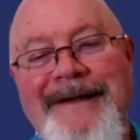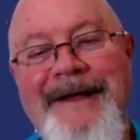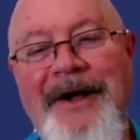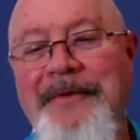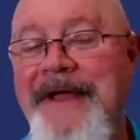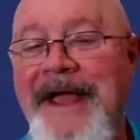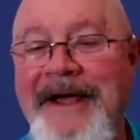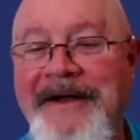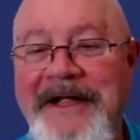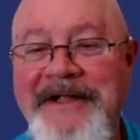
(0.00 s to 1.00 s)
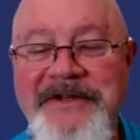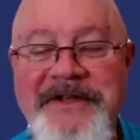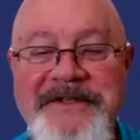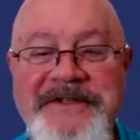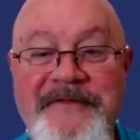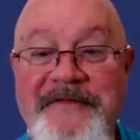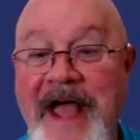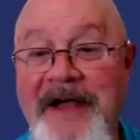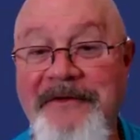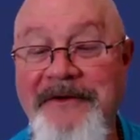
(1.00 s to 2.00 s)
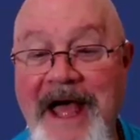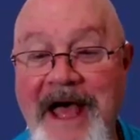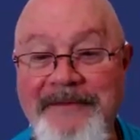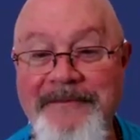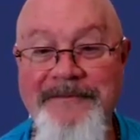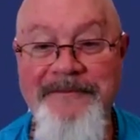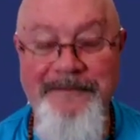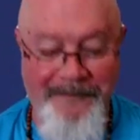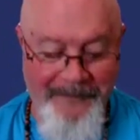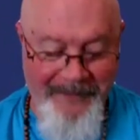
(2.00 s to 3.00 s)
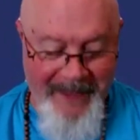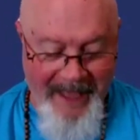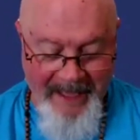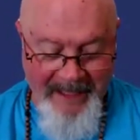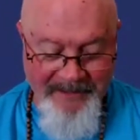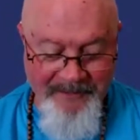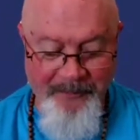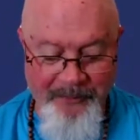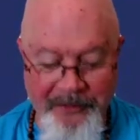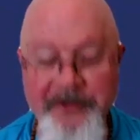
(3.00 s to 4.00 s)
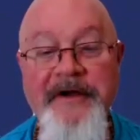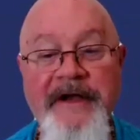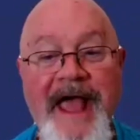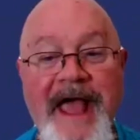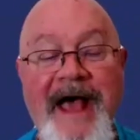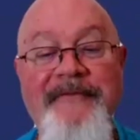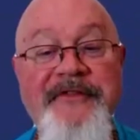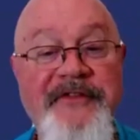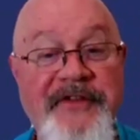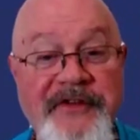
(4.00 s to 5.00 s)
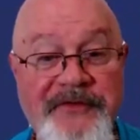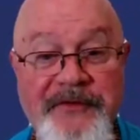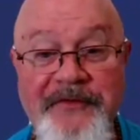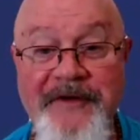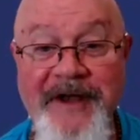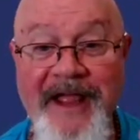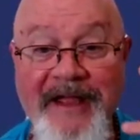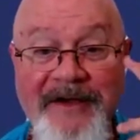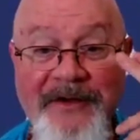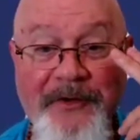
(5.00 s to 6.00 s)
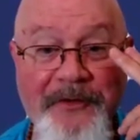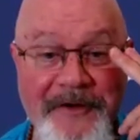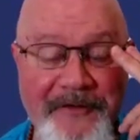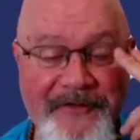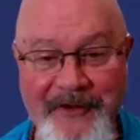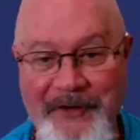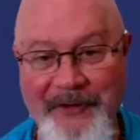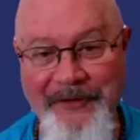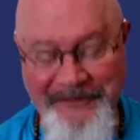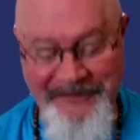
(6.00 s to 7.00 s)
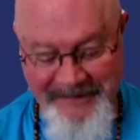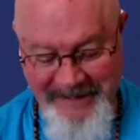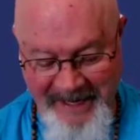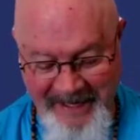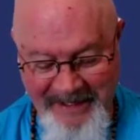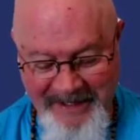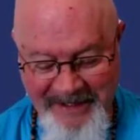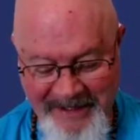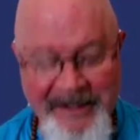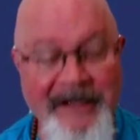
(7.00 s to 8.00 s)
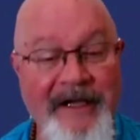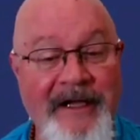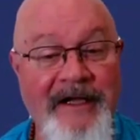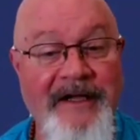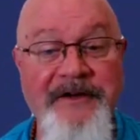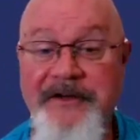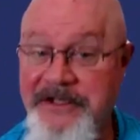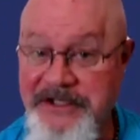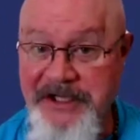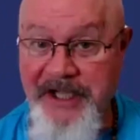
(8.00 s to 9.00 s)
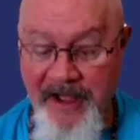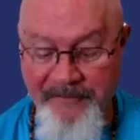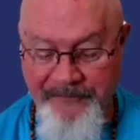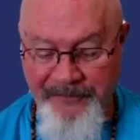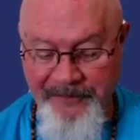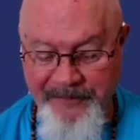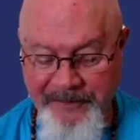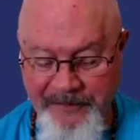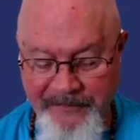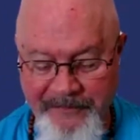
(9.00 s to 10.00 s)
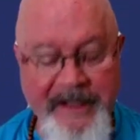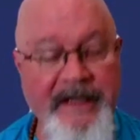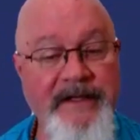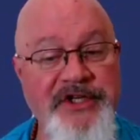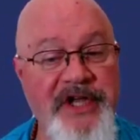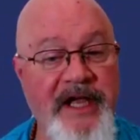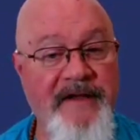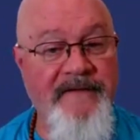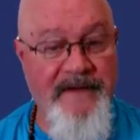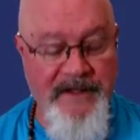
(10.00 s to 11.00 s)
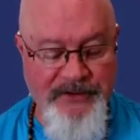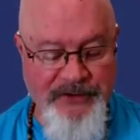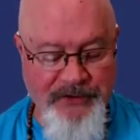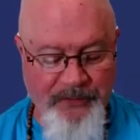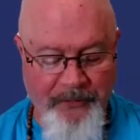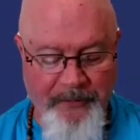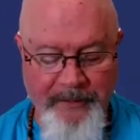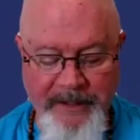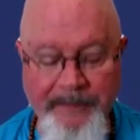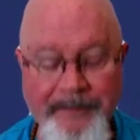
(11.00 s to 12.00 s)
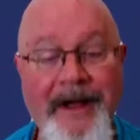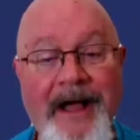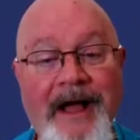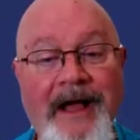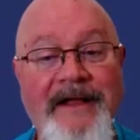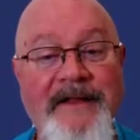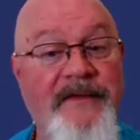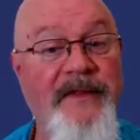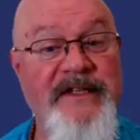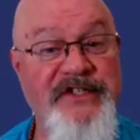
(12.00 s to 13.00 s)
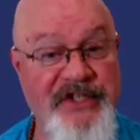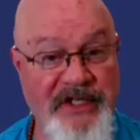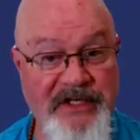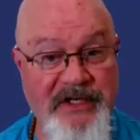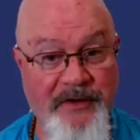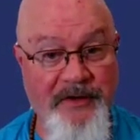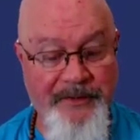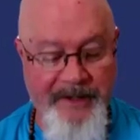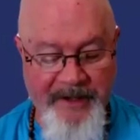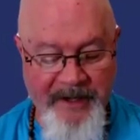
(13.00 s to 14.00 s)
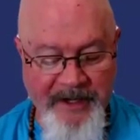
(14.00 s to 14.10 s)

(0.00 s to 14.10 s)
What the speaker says: Oh, yeah. And I just found out that we're going to have Sister Nan Chris on today. Discover the enchanting story behind the Sedona